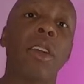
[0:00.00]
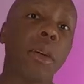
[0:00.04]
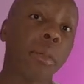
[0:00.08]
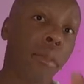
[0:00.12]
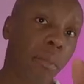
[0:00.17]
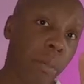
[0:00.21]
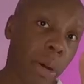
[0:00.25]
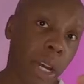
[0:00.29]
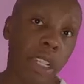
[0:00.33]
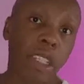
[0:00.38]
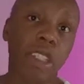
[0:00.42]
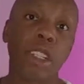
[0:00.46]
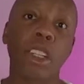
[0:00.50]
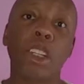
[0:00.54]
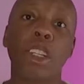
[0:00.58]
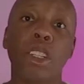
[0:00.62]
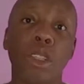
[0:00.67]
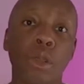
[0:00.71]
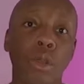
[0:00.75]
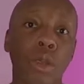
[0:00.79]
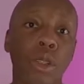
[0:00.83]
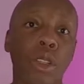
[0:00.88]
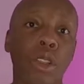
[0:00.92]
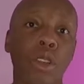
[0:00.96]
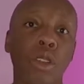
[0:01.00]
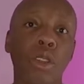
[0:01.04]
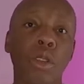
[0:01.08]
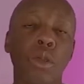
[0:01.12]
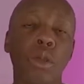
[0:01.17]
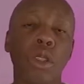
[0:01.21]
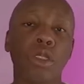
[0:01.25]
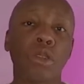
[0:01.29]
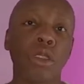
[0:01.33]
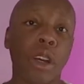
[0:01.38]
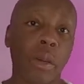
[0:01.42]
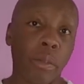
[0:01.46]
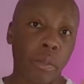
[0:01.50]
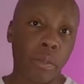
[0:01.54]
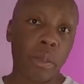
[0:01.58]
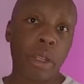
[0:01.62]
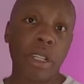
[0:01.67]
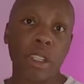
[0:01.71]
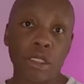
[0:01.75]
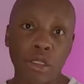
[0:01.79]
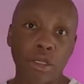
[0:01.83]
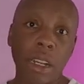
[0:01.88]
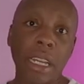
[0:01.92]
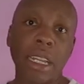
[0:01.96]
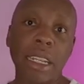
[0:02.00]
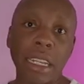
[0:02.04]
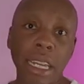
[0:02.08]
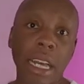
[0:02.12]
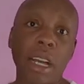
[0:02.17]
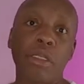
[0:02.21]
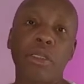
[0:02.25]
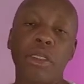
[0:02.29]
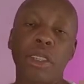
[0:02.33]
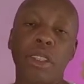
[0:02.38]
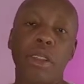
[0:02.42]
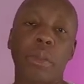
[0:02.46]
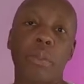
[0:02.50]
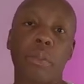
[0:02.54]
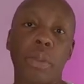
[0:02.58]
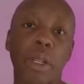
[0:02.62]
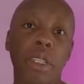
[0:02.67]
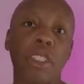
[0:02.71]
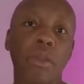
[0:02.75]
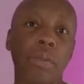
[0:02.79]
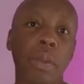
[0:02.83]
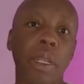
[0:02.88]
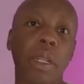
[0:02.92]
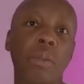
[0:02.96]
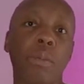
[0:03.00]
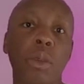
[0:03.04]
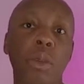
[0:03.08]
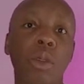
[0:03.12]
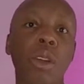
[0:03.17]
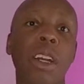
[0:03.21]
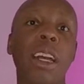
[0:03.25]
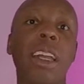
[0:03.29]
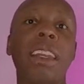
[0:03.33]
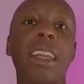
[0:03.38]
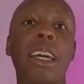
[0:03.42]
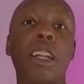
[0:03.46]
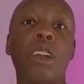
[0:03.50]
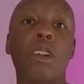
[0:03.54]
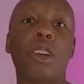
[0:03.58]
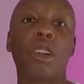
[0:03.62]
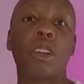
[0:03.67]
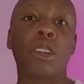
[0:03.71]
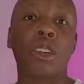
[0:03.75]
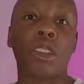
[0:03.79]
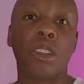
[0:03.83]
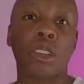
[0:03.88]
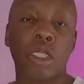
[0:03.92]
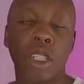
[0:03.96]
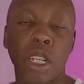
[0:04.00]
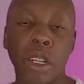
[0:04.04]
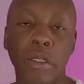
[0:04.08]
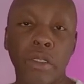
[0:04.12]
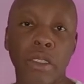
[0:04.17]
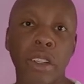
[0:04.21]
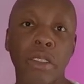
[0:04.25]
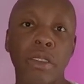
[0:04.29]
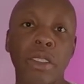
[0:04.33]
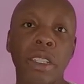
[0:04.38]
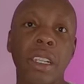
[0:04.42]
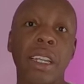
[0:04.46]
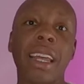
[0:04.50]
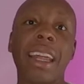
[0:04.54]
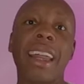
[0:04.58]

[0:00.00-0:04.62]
but you were cool with Trump, because right now there's a bunch of people that are conservatives